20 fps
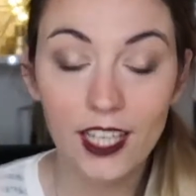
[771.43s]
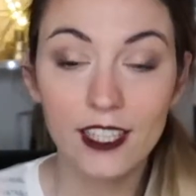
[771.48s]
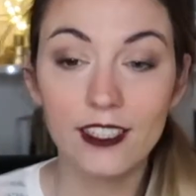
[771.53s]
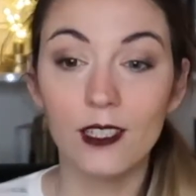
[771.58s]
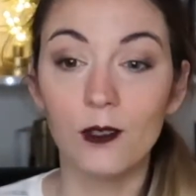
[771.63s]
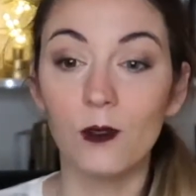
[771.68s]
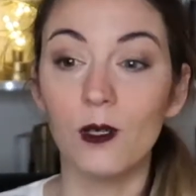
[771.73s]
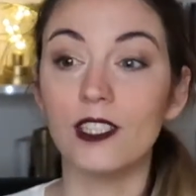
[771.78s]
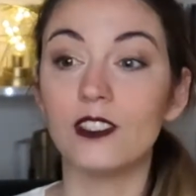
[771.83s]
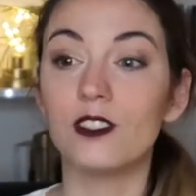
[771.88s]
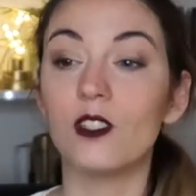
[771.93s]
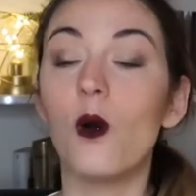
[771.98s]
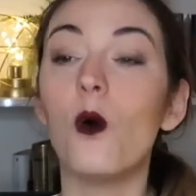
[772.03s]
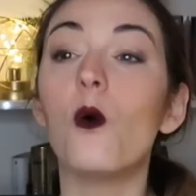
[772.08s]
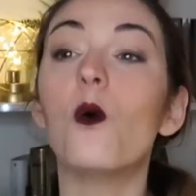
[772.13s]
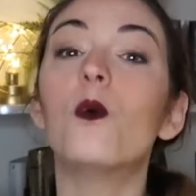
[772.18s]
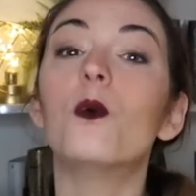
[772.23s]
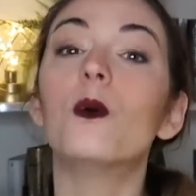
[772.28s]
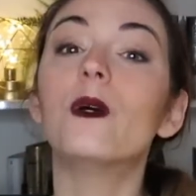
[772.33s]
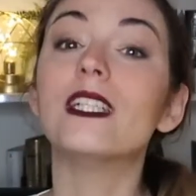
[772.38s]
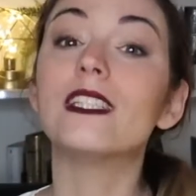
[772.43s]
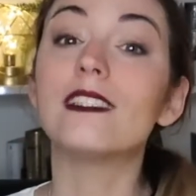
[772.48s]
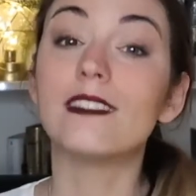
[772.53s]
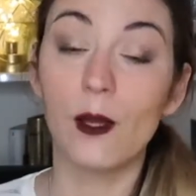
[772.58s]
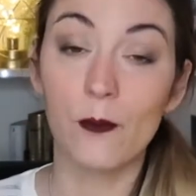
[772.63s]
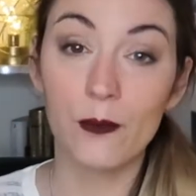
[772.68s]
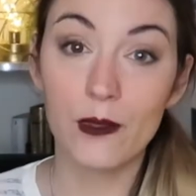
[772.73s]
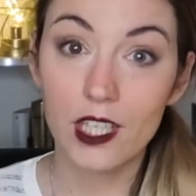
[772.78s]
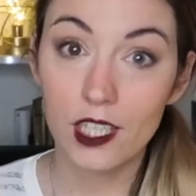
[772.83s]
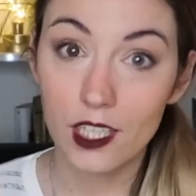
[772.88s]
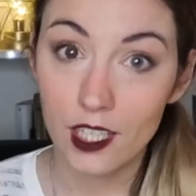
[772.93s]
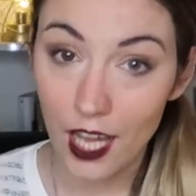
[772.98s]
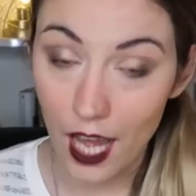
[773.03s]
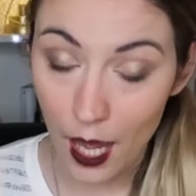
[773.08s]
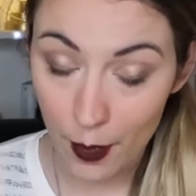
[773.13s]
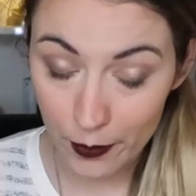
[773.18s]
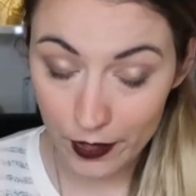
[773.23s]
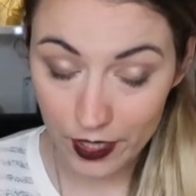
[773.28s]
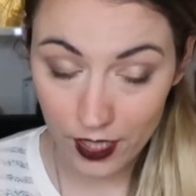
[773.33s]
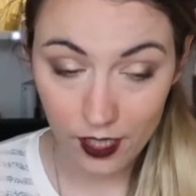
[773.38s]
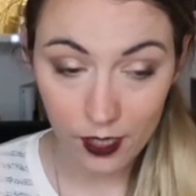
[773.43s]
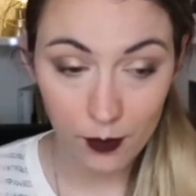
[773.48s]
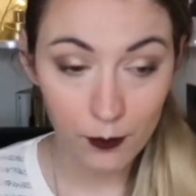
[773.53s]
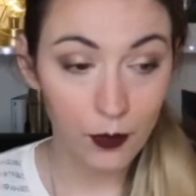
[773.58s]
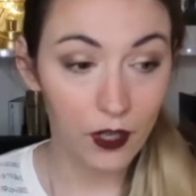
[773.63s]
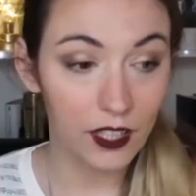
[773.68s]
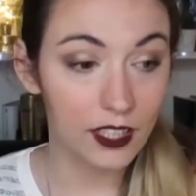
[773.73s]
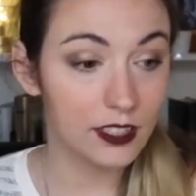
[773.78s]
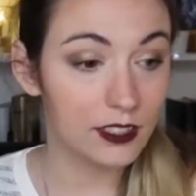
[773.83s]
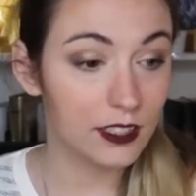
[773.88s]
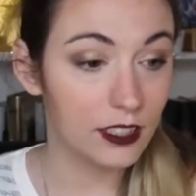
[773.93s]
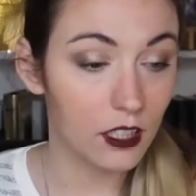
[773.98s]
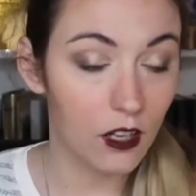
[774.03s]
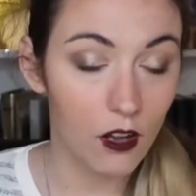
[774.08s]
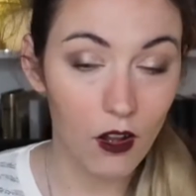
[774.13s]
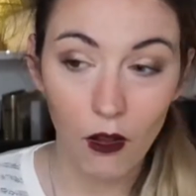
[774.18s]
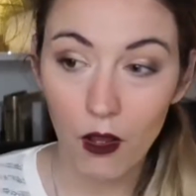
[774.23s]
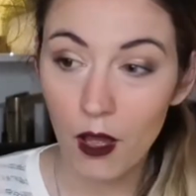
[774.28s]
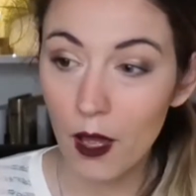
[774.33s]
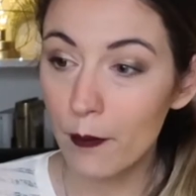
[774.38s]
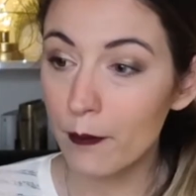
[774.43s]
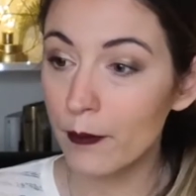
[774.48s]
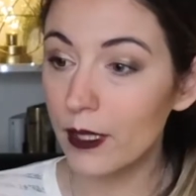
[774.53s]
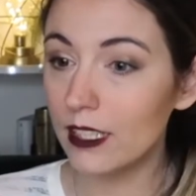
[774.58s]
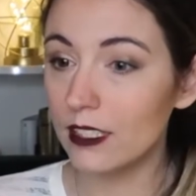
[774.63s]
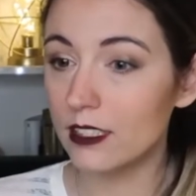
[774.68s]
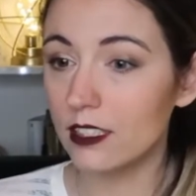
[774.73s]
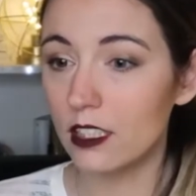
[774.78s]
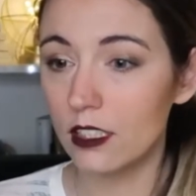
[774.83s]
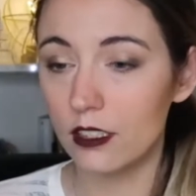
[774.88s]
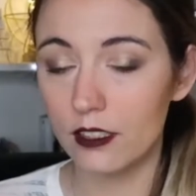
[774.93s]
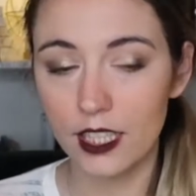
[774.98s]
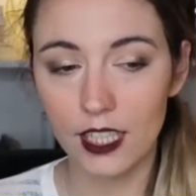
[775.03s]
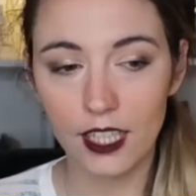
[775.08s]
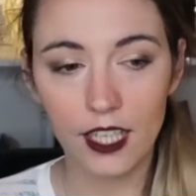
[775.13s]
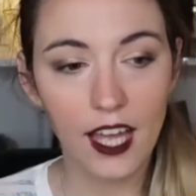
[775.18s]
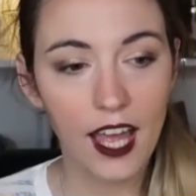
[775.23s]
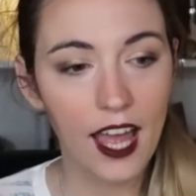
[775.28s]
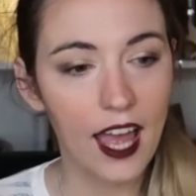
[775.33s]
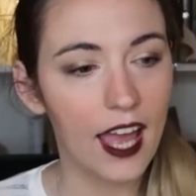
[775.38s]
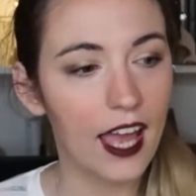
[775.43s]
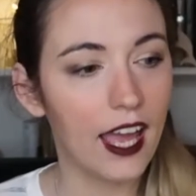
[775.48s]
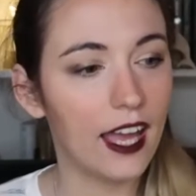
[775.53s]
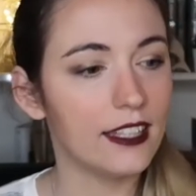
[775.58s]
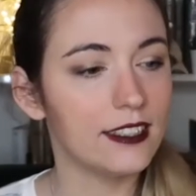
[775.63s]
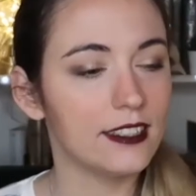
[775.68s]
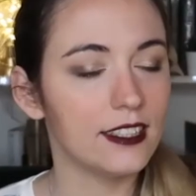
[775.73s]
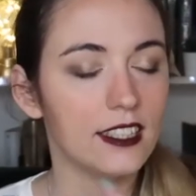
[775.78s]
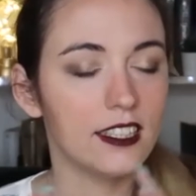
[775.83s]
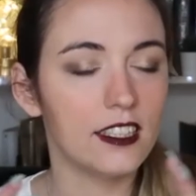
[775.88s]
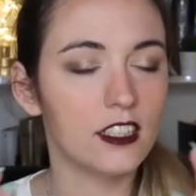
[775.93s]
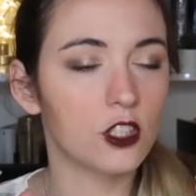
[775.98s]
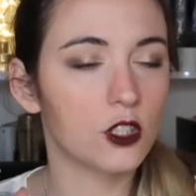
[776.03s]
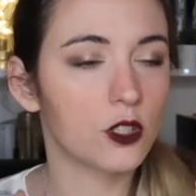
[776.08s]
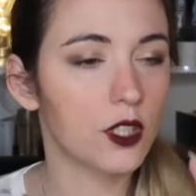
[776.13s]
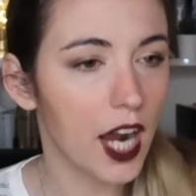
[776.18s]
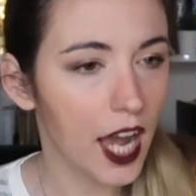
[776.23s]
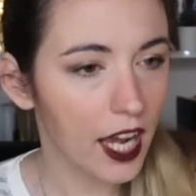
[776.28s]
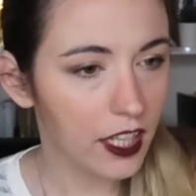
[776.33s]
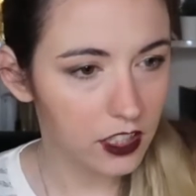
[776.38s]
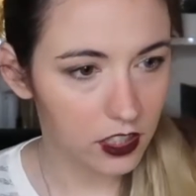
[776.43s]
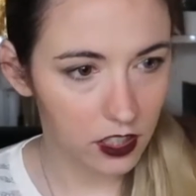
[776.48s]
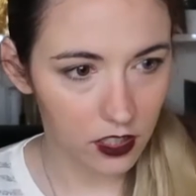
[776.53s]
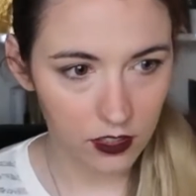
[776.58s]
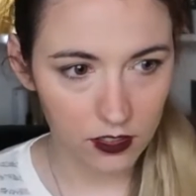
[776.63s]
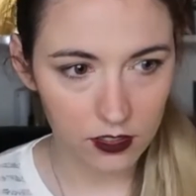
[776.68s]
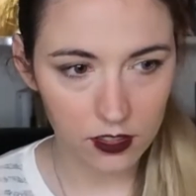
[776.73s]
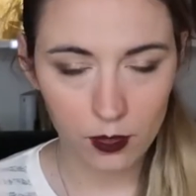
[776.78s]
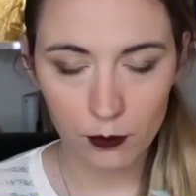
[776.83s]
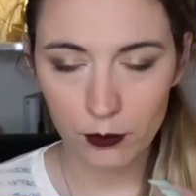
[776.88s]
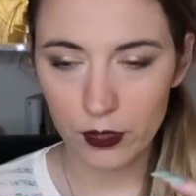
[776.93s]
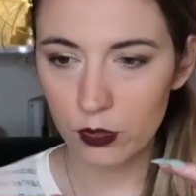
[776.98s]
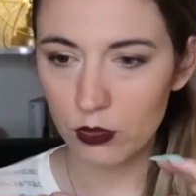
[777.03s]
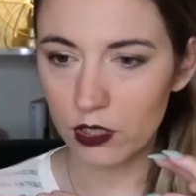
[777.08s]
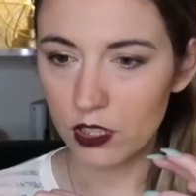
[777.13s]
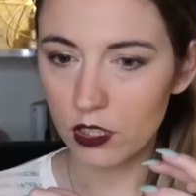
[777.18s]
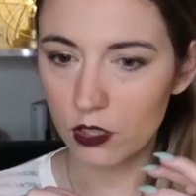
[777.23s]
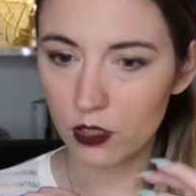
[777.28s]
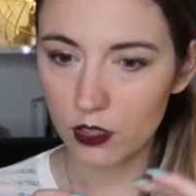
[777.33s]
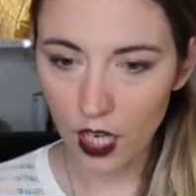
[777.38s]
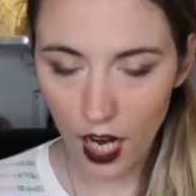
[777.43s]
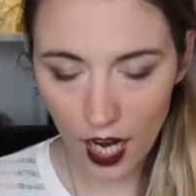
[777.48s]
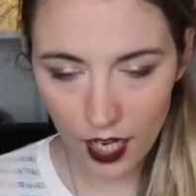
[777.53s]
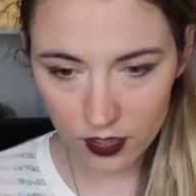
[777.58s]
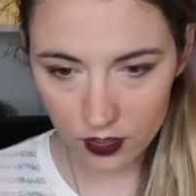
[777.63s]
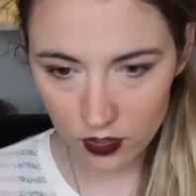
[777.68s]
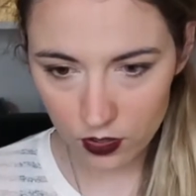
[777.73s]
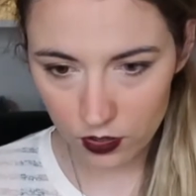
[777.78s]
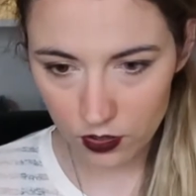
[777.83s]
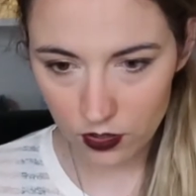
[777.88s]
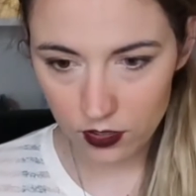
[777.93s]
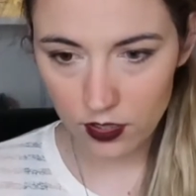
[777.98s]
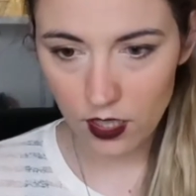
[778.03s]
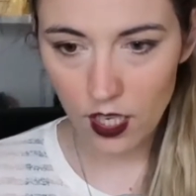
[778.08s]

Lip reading: There was always something happening, political, military, and the interactions between the characters.